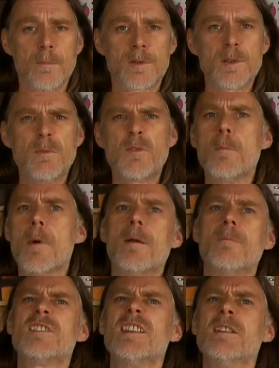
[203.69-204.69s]
Some of you might
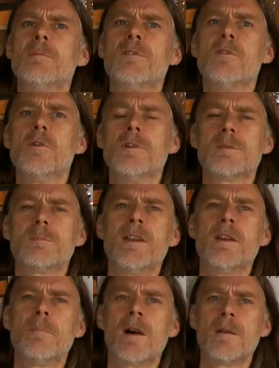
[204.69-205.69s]
have seen it before. It's been
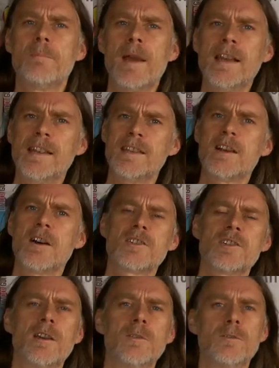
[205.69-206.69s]
on my Bailey Guitars
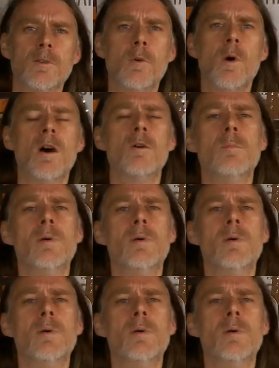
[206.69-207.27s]
channel for a while,